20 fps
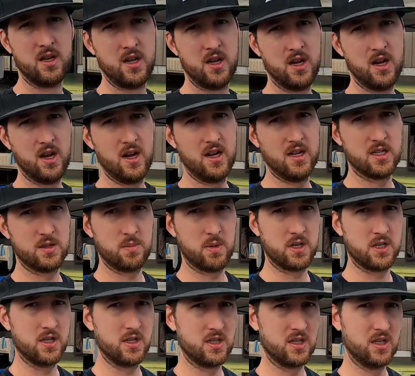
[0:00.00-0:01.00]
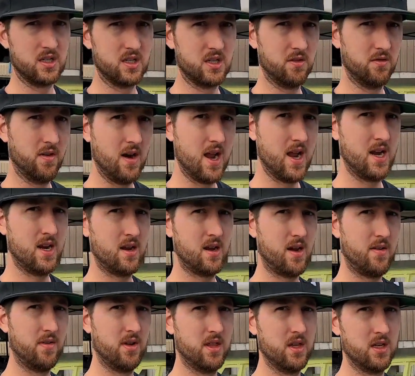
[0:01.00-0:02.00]
Especially since it rained,
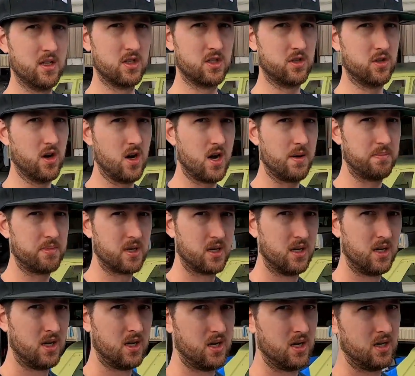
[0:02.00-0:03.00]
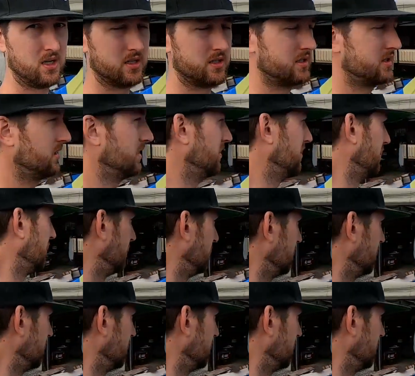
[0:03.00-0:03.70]
everything's dropped. So